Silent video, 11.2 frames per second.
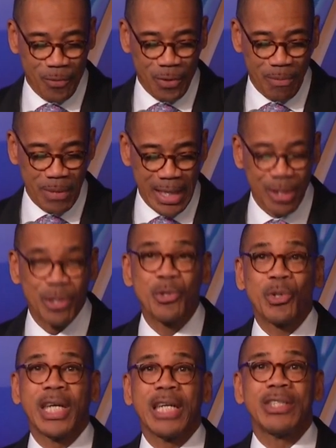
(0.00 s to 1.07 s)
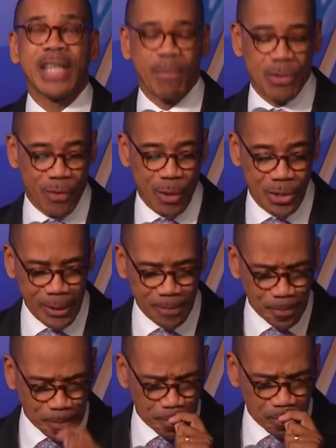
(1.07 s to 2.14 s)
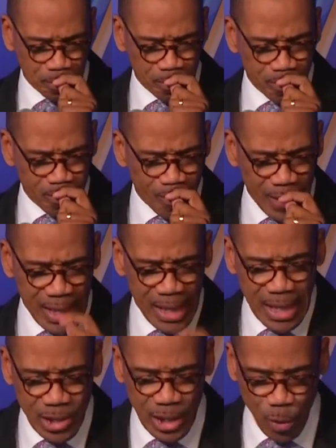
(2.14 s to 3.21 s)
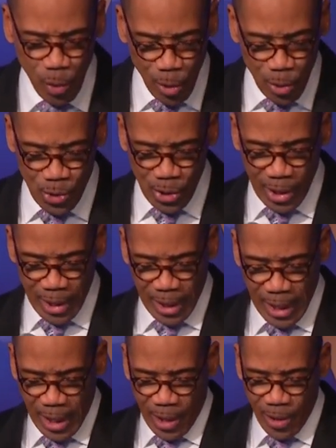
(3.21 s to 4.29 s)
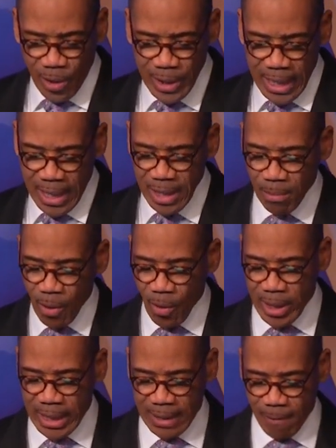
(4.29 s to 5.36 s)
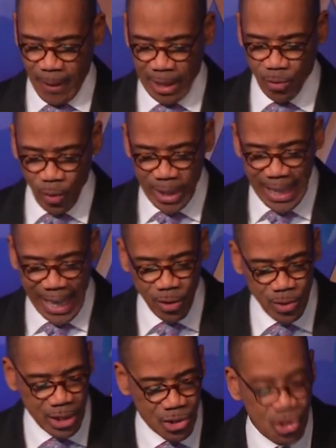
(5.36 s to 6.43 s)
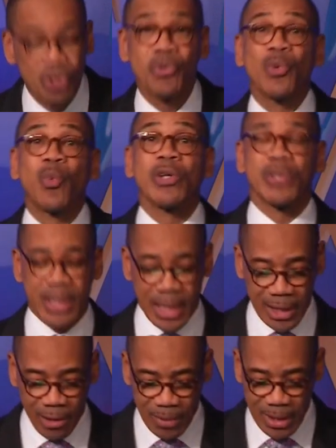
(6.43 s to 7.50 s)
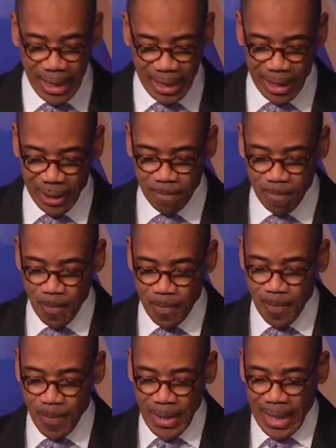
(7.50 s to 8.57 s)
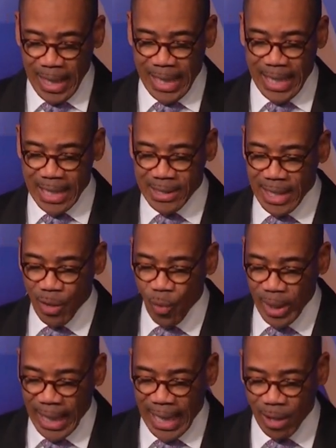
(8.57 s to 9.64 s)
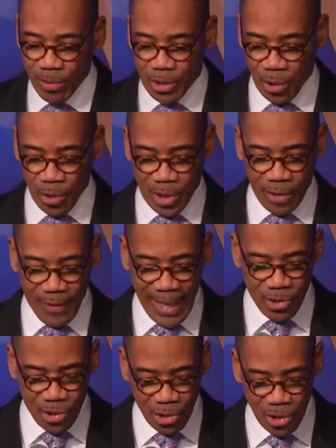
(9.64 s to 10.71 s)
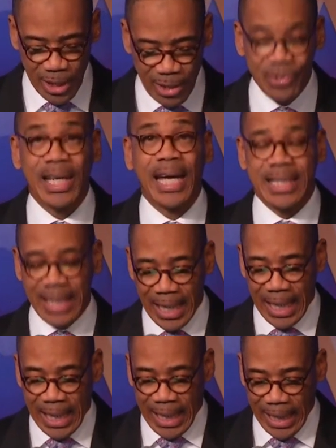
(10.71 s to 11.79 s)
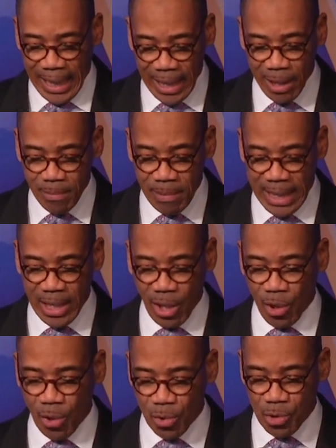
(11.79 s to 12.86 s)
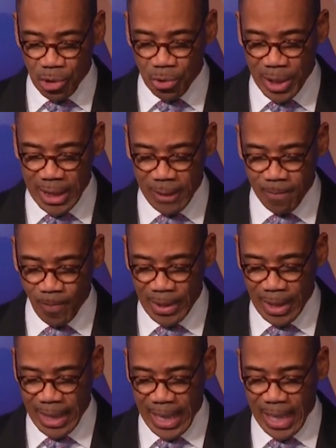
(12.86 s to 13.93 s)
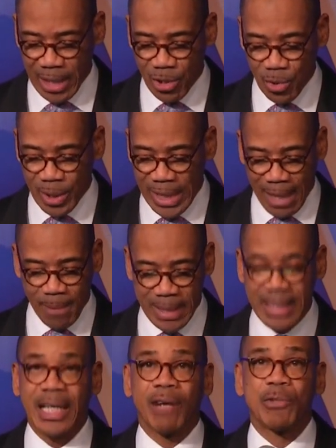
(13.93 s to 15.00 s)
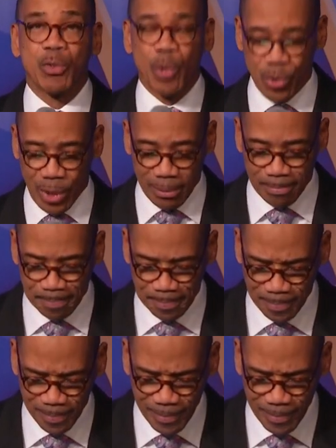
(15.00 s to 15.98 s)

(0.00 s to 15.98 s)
From the New King James Version. So they rose early in the morning and went out into the wilderness of Tika. And as they went out, Jehoshaphat stood and said, "Hear me, O Judah, and you inhabitants of Jerusalem.